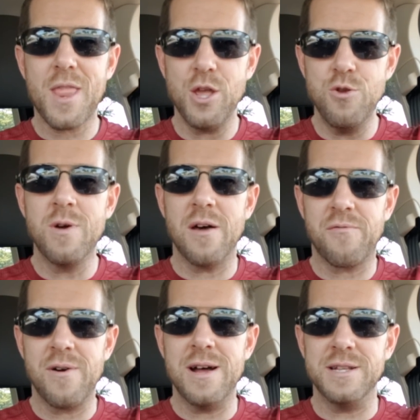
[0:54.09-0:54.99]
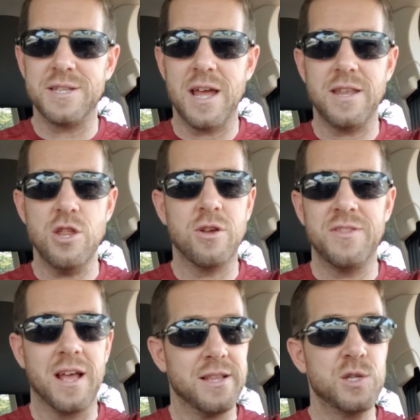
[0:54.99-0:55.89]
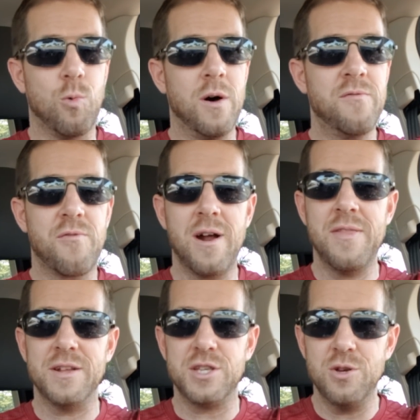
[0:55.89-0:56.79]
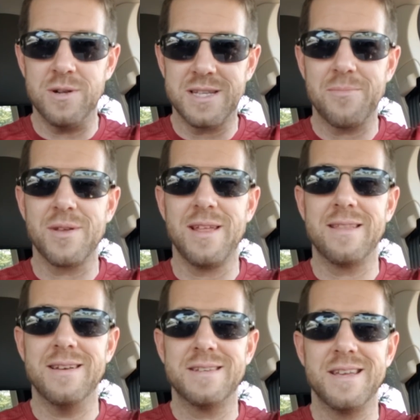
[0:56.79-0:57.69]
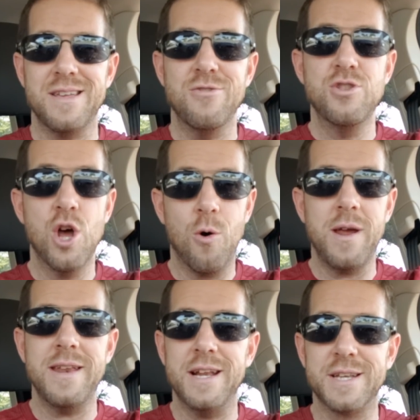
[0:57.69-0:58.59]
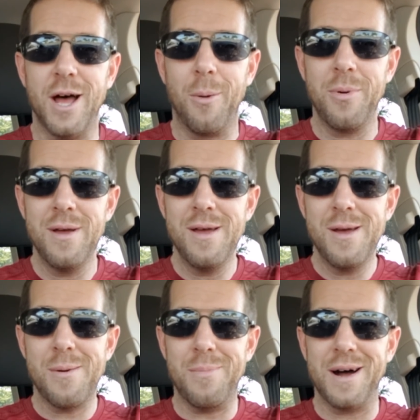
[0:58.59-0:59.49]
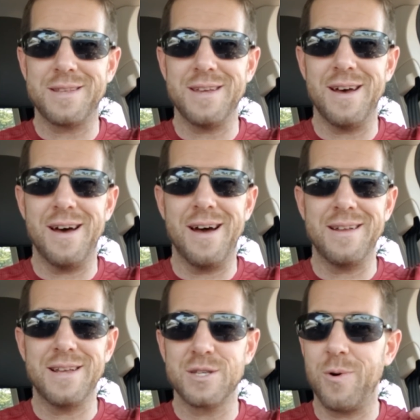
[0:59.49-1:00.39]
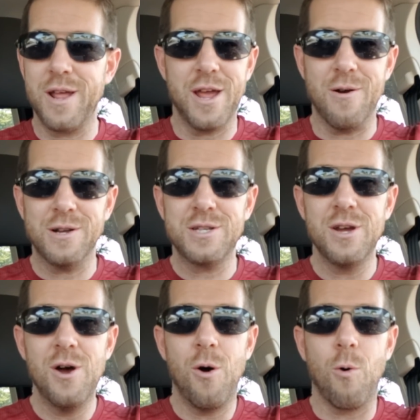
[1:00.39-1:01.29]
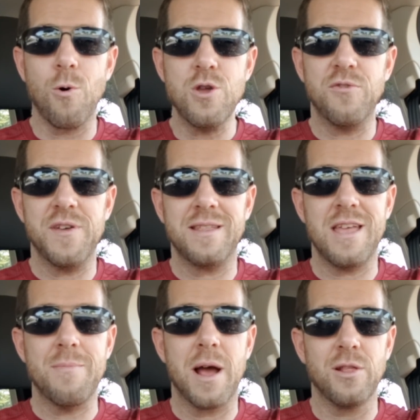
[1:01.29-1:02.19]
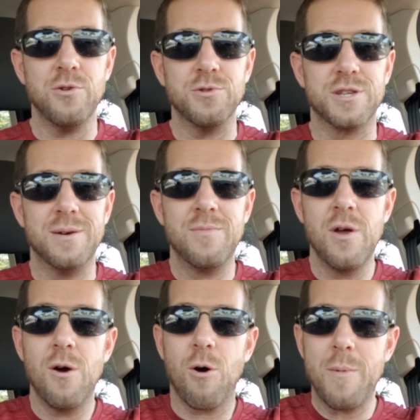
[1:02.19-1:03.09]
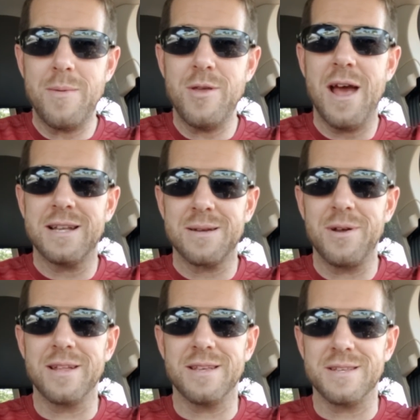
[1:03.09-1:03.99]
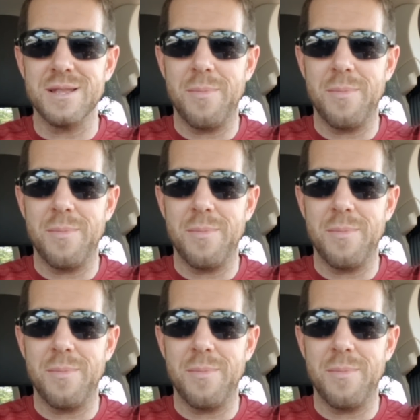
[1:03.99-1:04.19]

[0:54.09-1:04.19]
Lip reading: you got friends that you can think at least one friend that's doing something like this that you know he needs help but doesn't want to hear it, or you think that you might lose him, or maybe you had somebody like this in the